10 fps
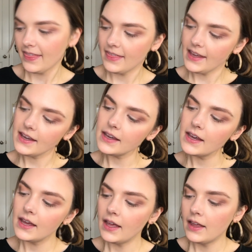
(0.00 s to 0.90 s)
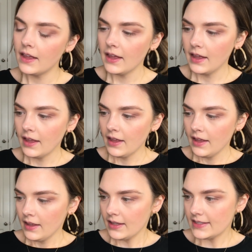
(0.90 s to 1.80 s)
think,
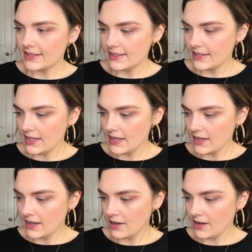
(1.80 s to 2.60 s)
let's see,